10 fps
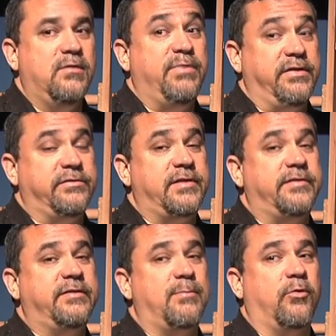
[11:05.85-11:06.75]
Pieces that
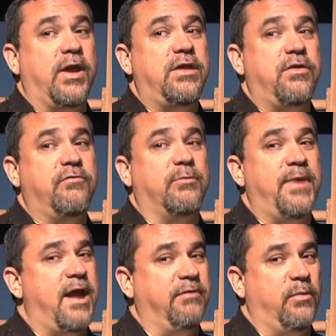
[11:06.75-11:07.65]
separate you from
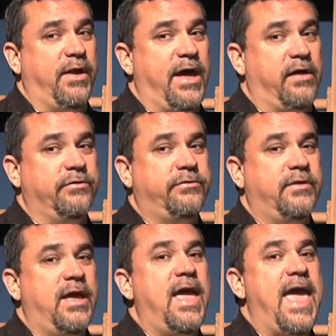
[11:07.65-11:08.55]
everyone
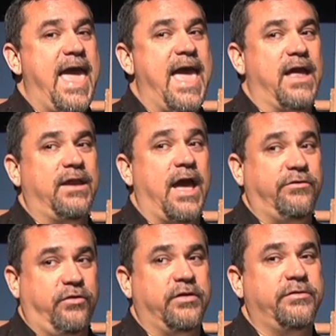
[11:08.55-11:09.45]
else. And
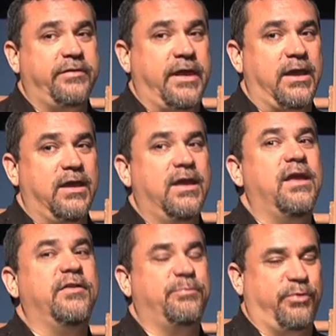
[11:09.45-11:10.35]
as you can see,
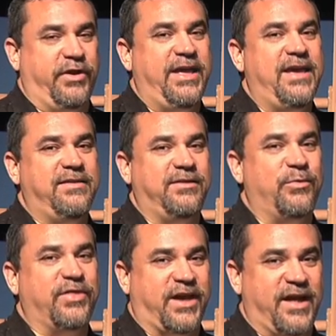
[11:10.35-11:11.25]
it's pretty easy
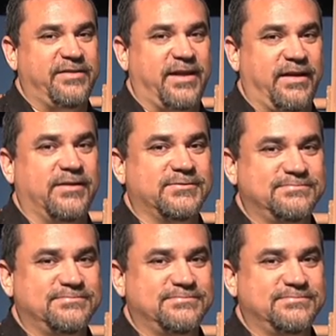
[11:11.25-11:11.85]
with a cut center.